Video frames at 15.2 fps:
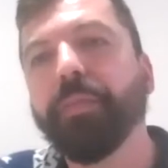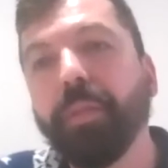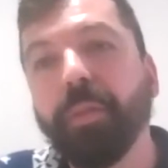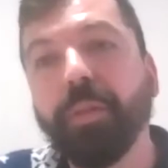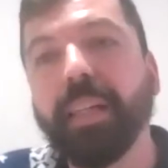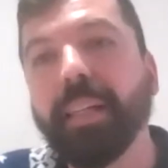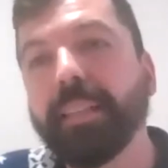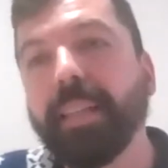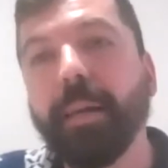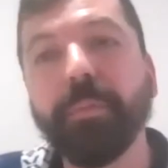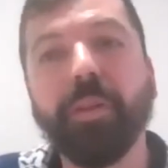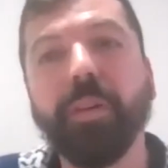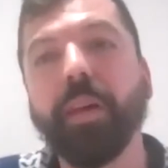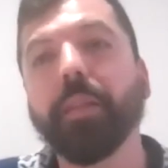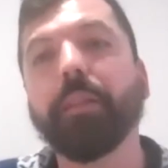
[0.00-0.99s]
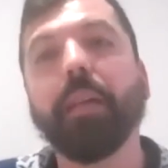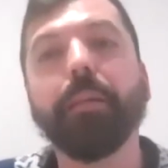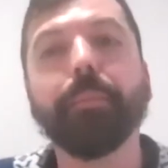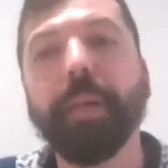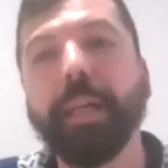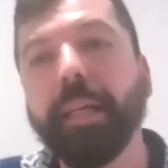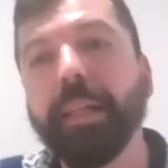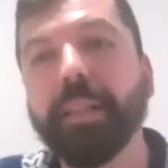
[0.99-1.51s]
four years. I'm quite
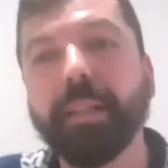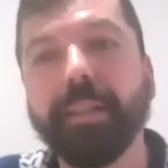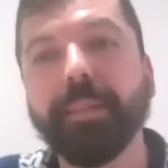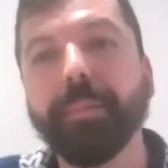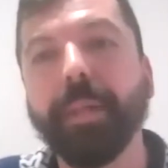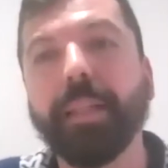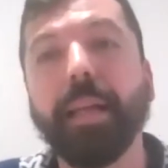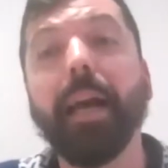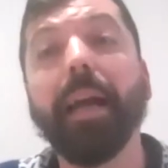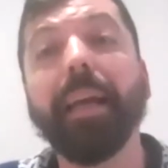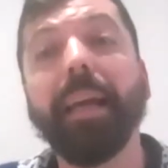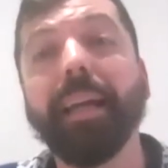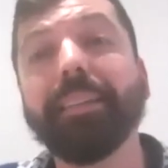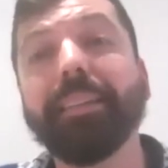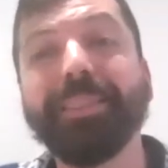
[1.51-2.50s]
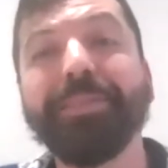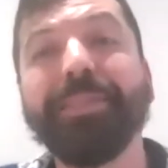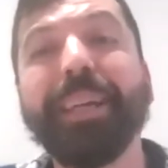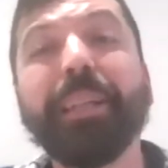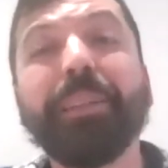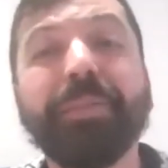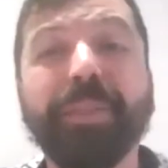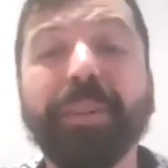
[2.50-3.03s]
impatient, but I had to
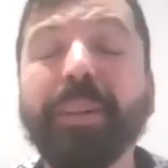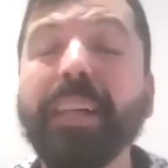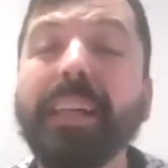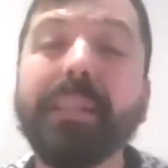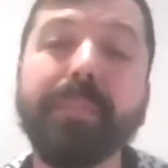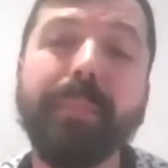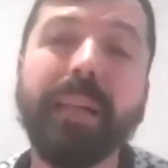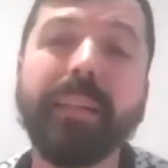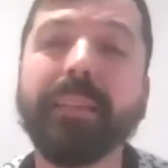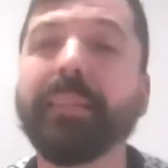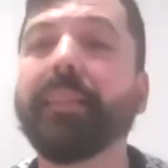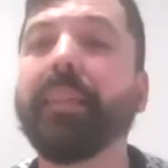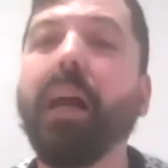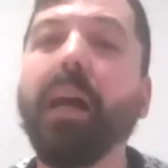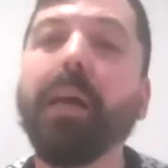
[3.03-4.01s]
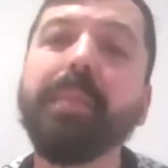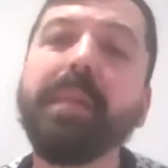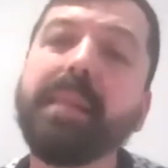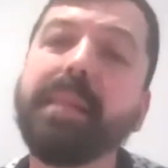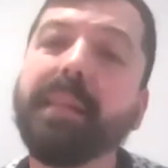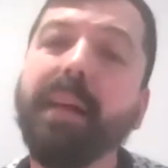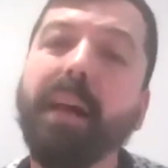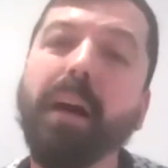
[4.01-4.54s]
wait four years. By the time
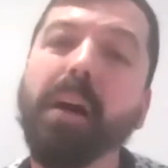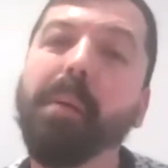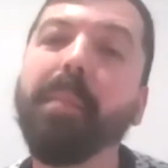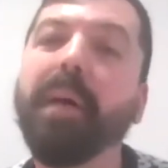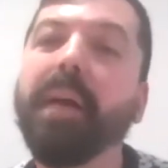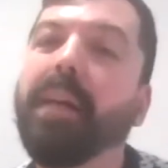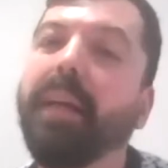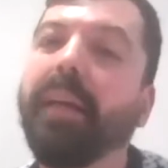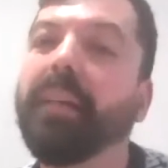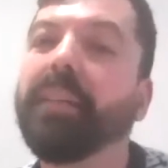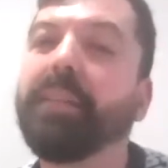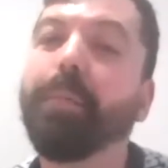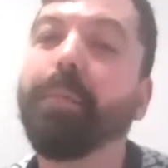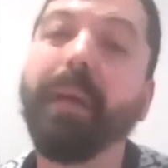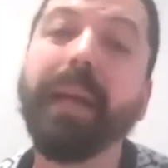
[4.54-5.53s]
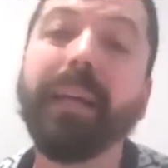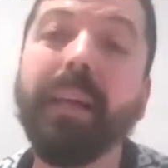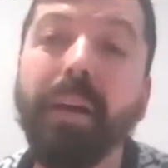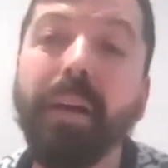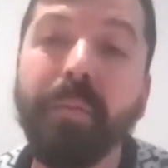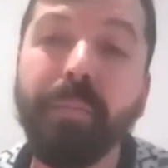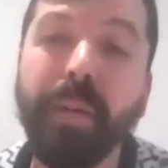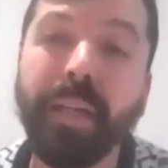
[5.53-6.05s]
is come, so back
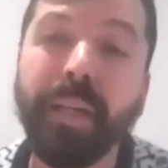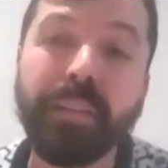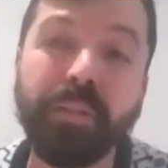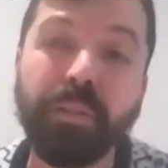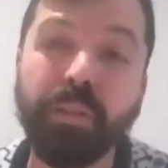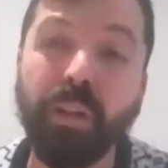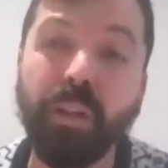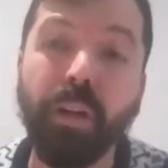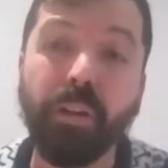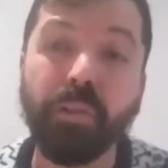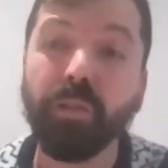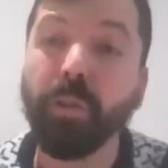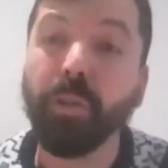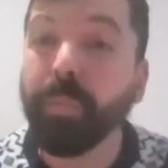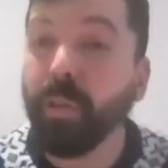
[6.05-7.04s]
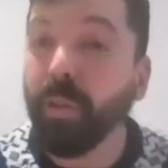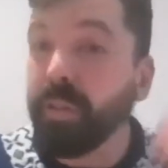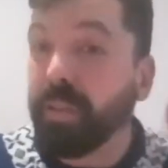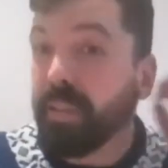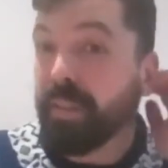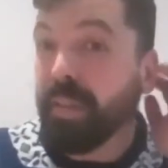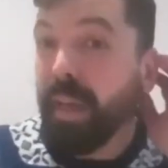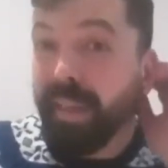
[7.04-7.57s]
back to the the
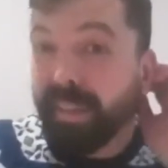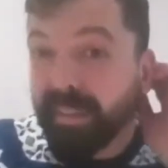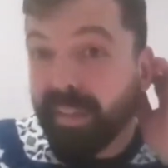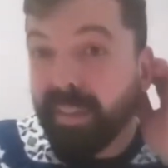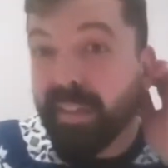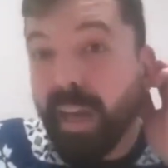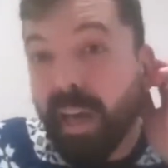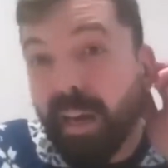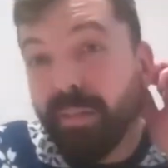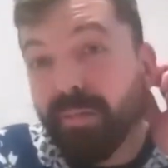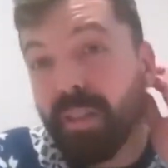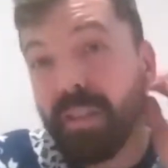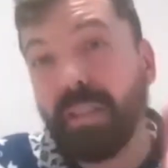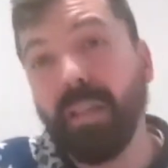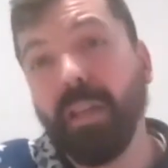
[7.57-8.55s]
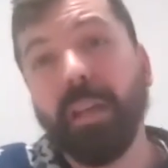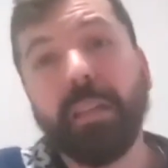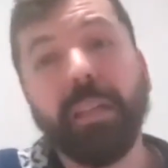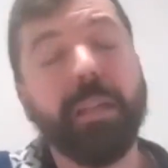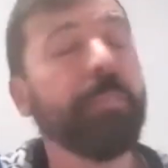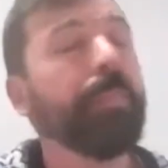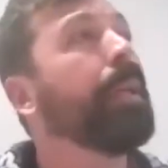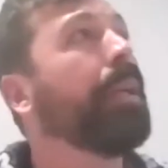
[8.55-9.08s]
process. I think I was
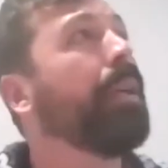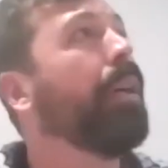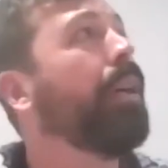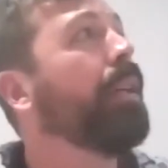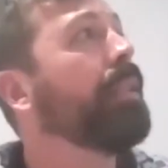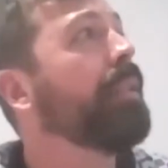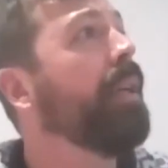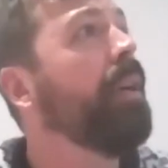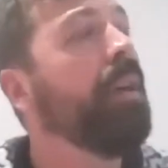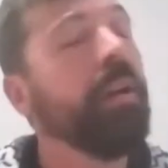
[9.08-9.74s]
lucky because.